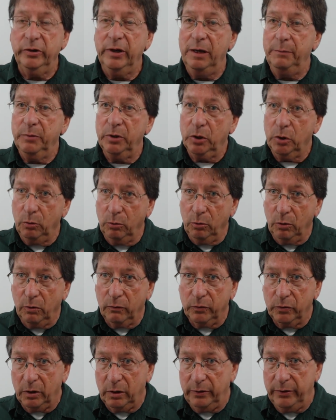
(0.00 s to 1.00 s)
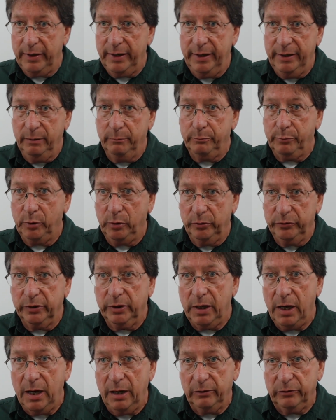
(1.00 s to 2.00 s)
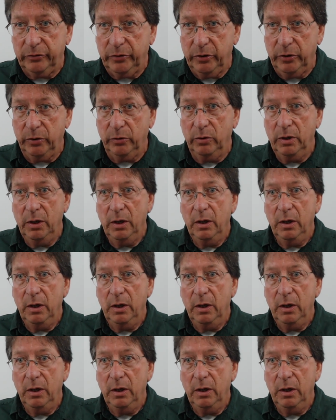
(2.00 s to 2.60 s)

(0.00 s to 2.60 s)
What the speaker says: and I'm going to go over all that in pros and cons too.